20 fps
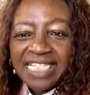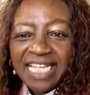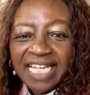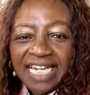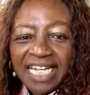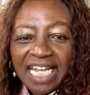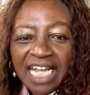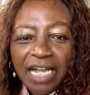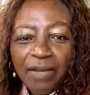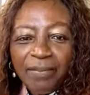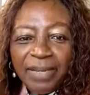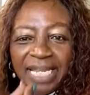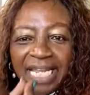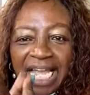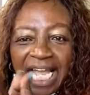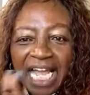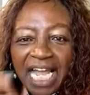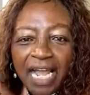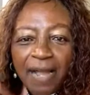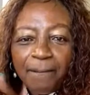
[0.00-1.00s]
that coming
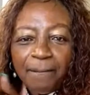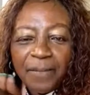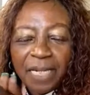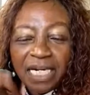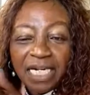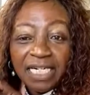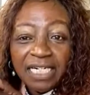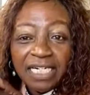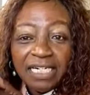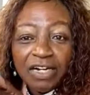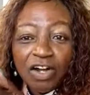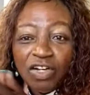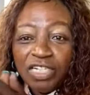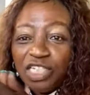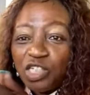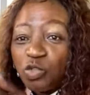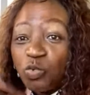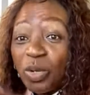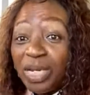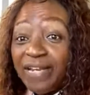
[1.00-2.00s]
up on the
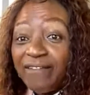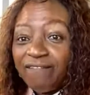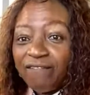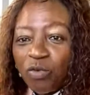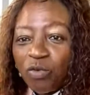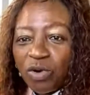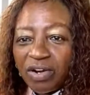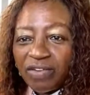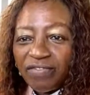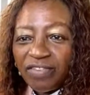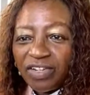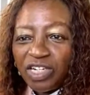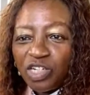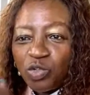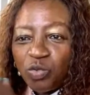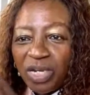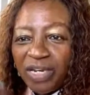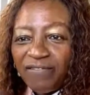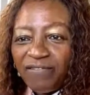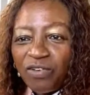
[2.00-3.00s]

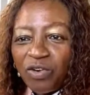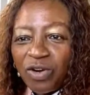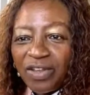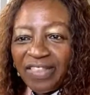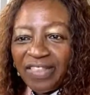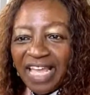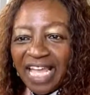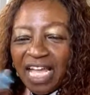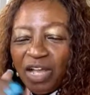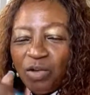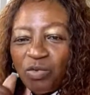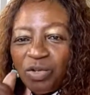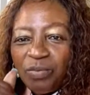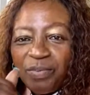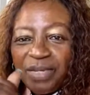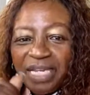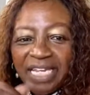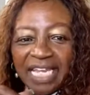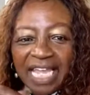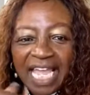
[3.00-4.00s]
24th, I will
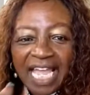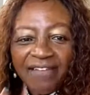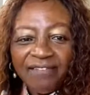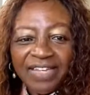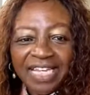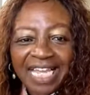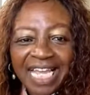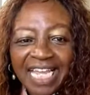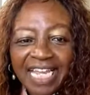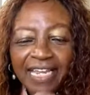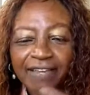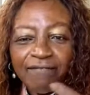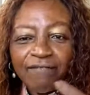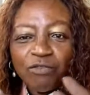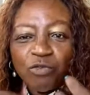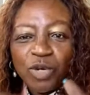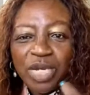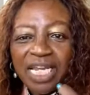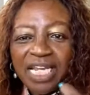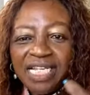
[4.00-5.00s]
be having a
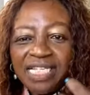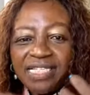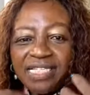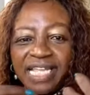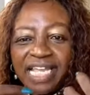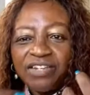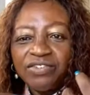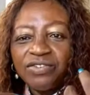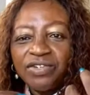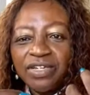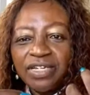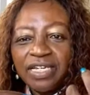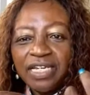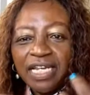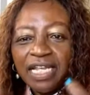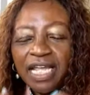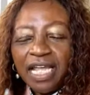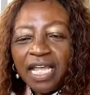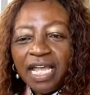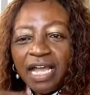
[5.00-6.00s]
free session,
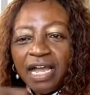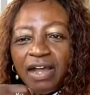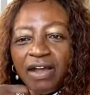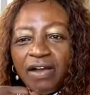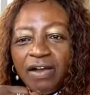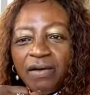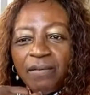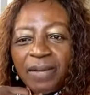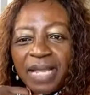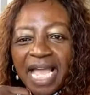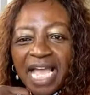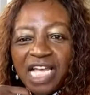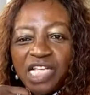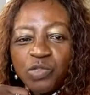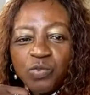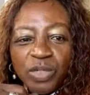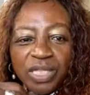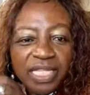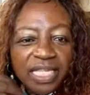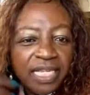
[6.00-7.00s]
guys,
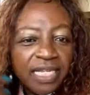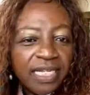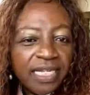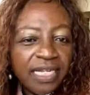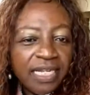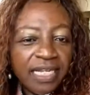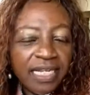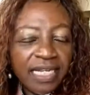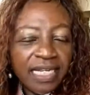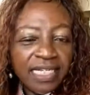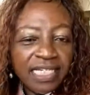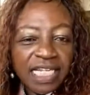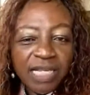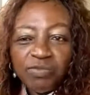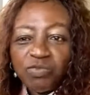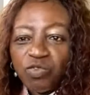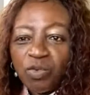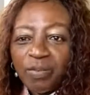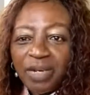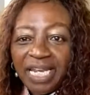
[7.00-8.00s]
within the
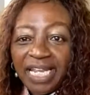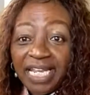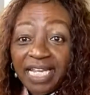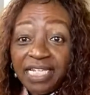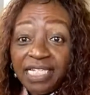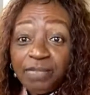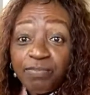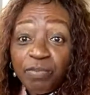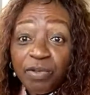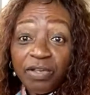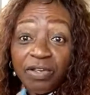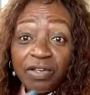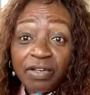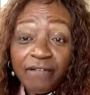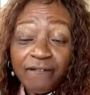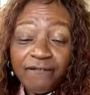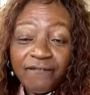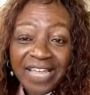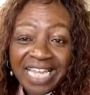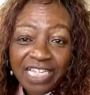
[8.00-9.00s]
Tips from Elaine's book
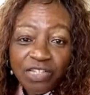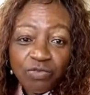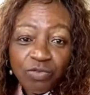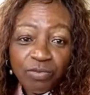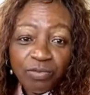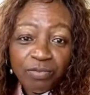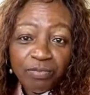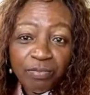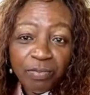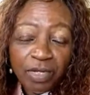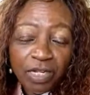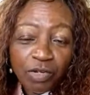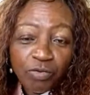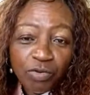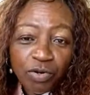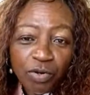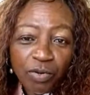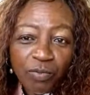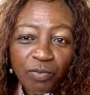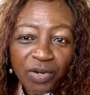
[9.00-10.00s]
Facebook book
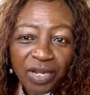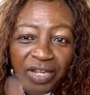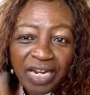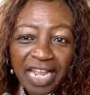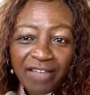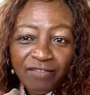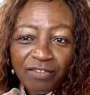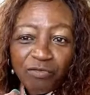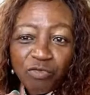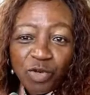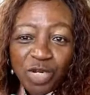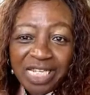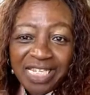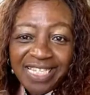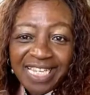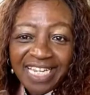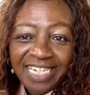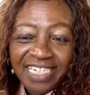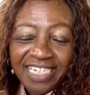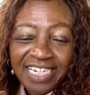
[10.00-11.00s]
group. We're going to have a free
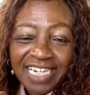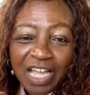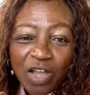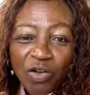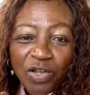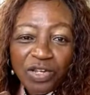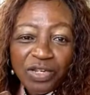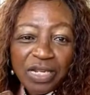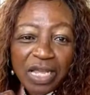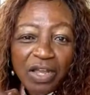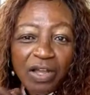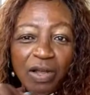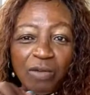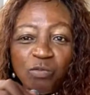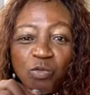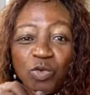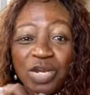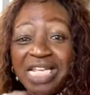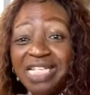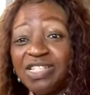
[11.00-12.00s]
session
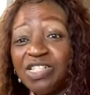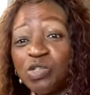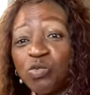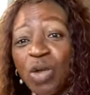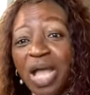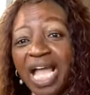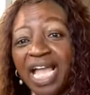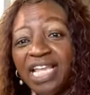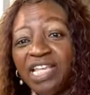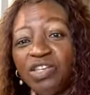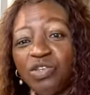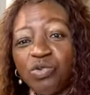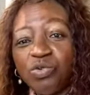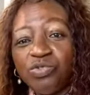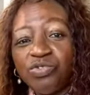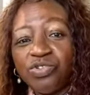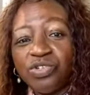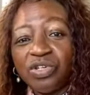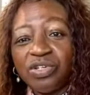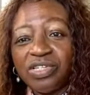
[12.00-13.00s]
on reasons why you
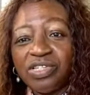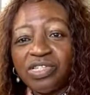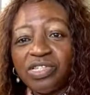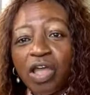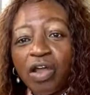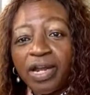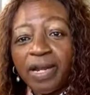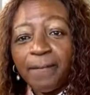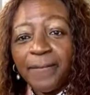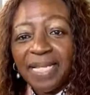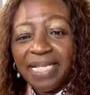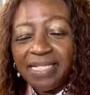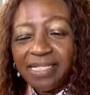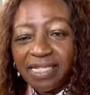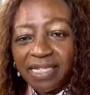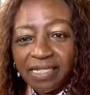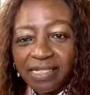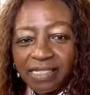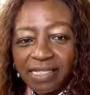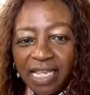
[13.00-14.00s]
should start a
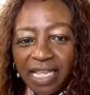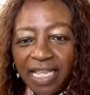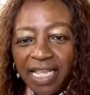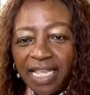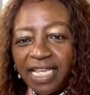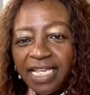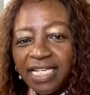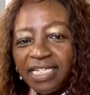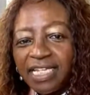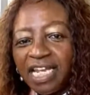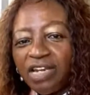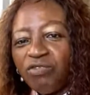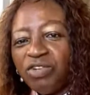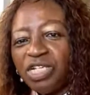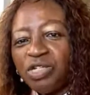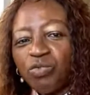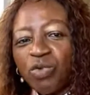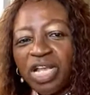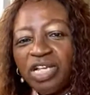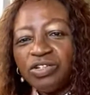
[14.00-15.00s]
business. 10
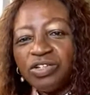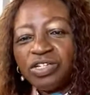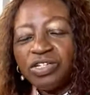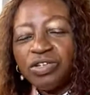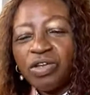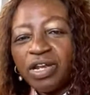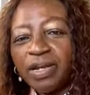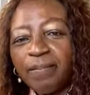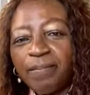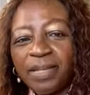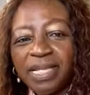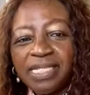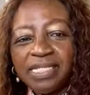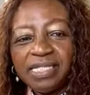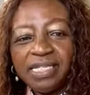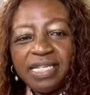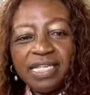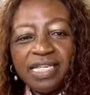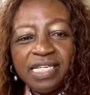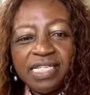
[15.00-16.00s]
reasons why you should start a
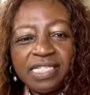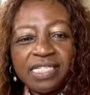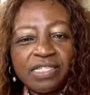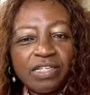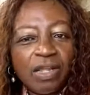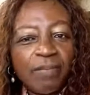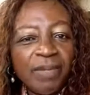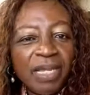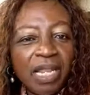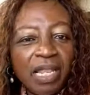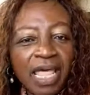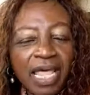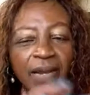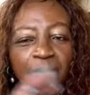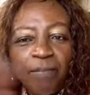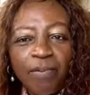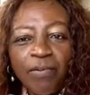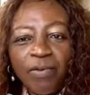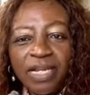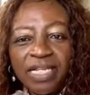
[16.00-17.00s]
business. There's going to be a lot
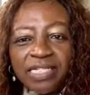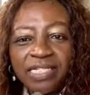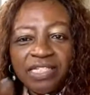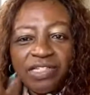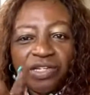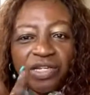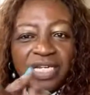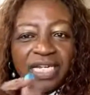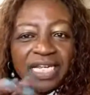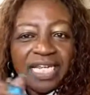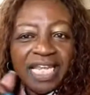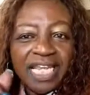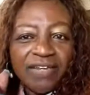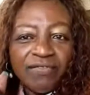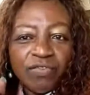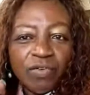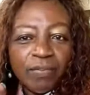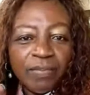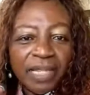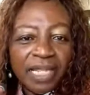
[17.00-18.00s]
of points that you're going to get
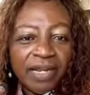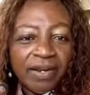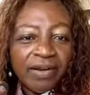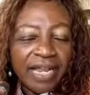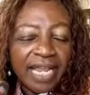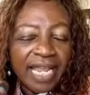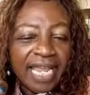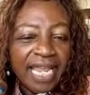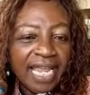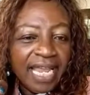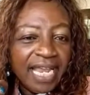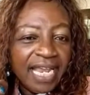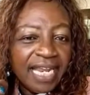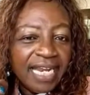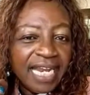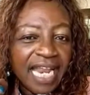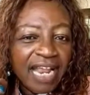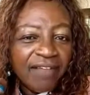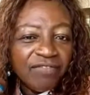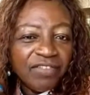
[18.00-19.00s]
from there.
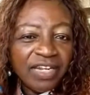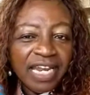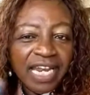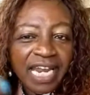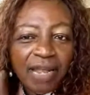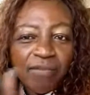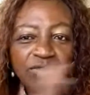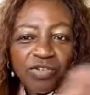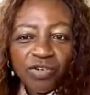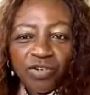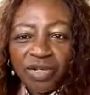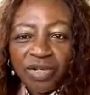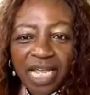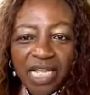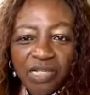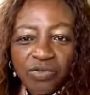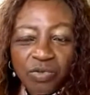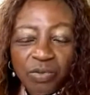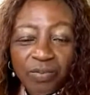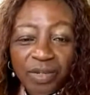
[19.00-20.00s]
And after that, I'm sure you
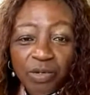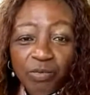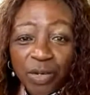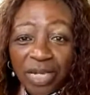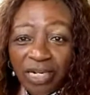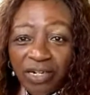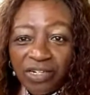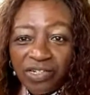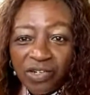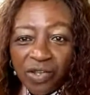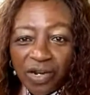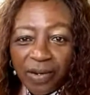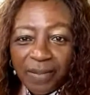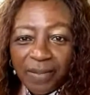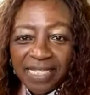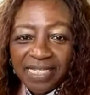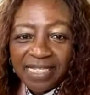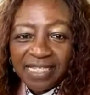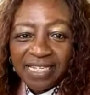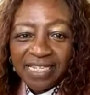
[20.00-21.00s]
guys will be ready to start a
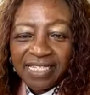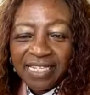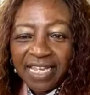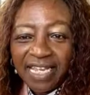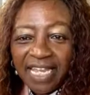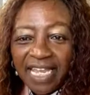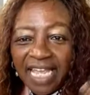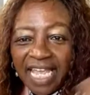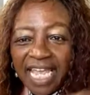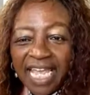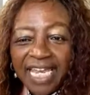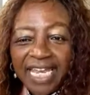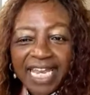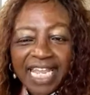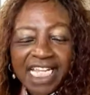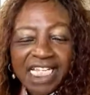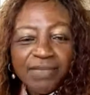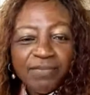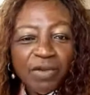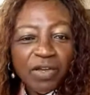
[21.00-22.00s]
business. And
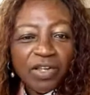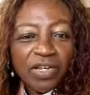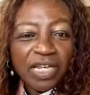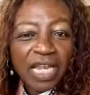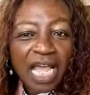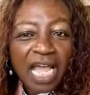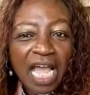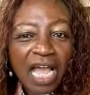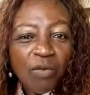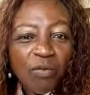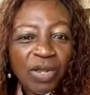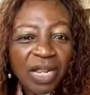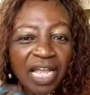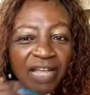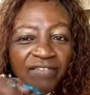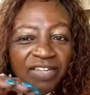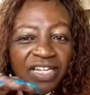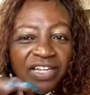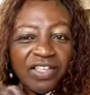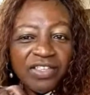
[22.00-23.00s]
next month, I will
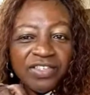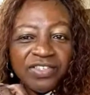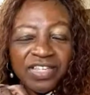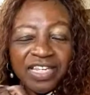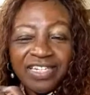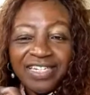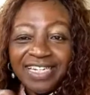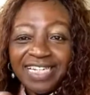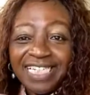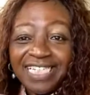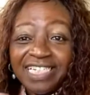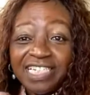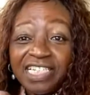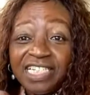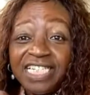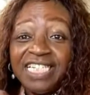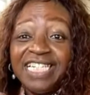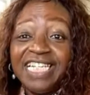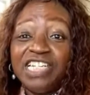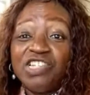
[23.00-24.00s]
have another session just
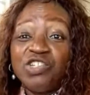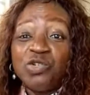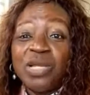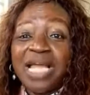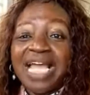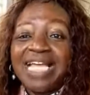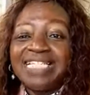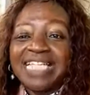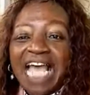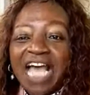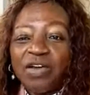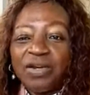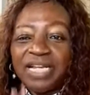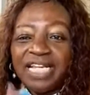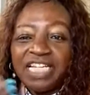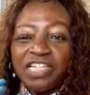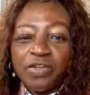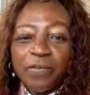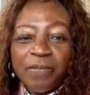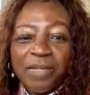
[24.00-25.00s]
to teach you guys how to
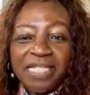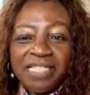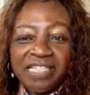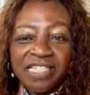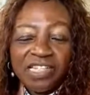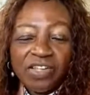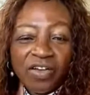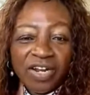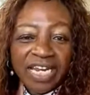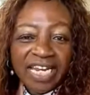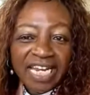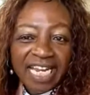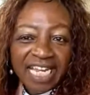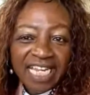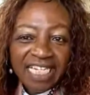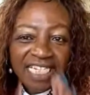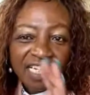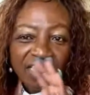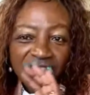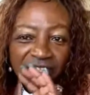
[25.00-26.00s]
get your business started
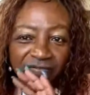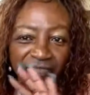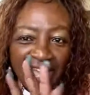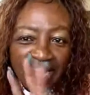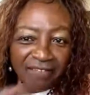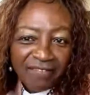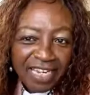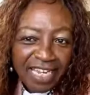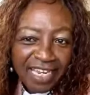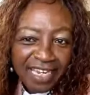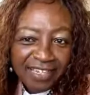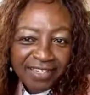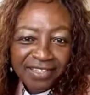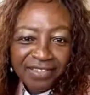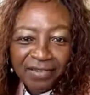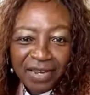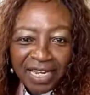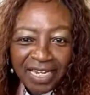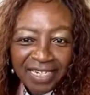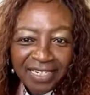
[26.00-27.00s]
in just 5 days,
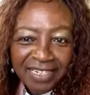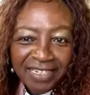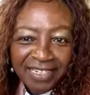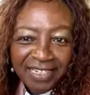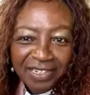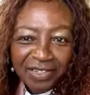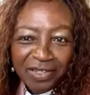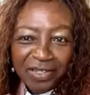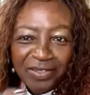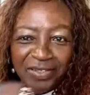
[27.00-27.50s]
right? So